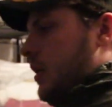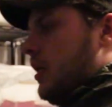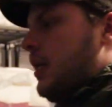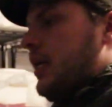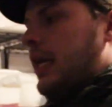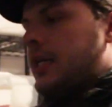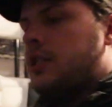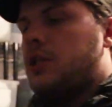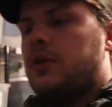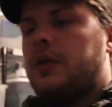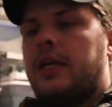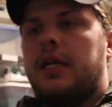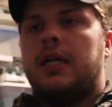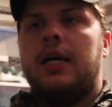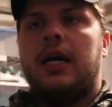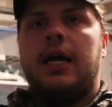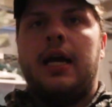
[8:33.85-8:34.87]
case you
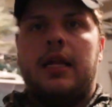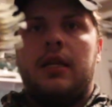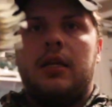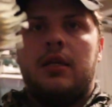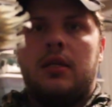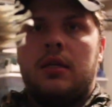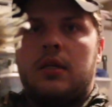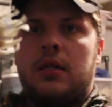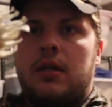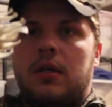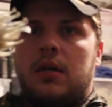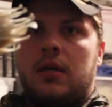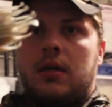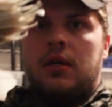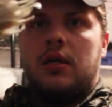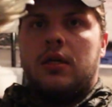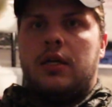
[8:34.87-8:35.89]
get a cut,
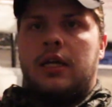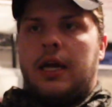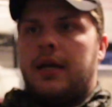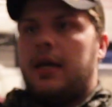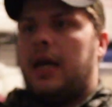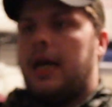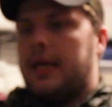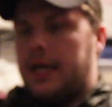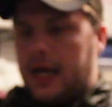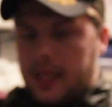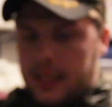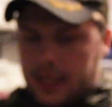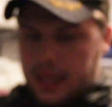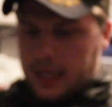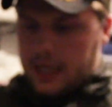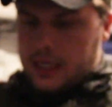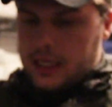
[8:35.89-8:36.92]
yeah, I got
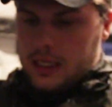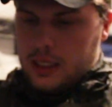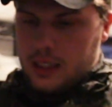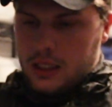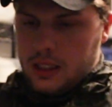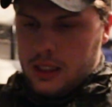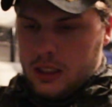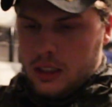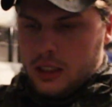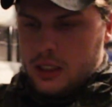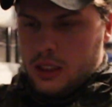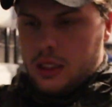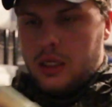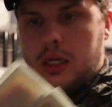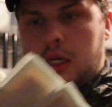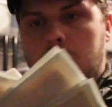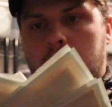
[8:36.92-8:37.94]
like,
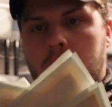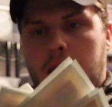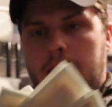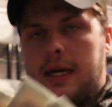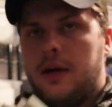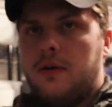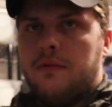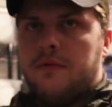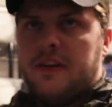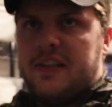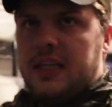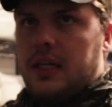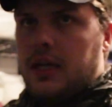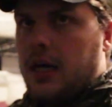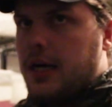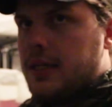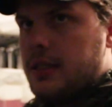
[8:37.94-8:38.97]
I don't know, 50
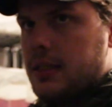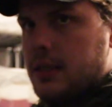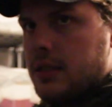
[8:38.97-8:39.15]
gauze.